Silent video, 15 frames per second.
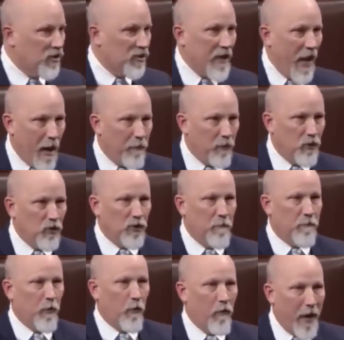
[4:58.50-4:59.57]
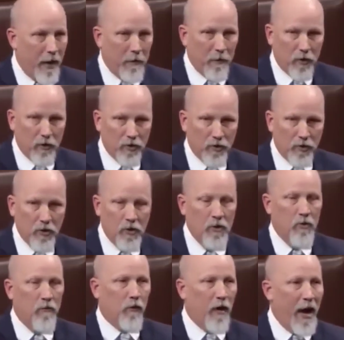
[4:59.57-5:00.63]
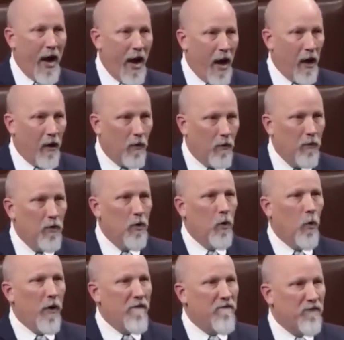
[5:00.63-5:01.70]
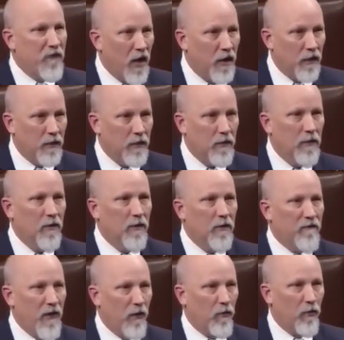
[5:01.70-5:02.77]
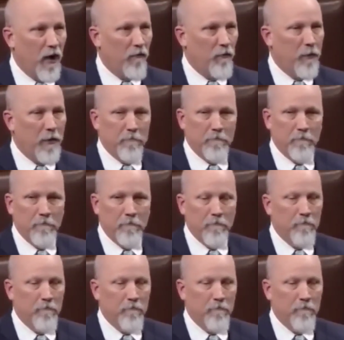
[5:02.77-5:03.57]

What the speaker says: establish some parameters for how we fund the federal government.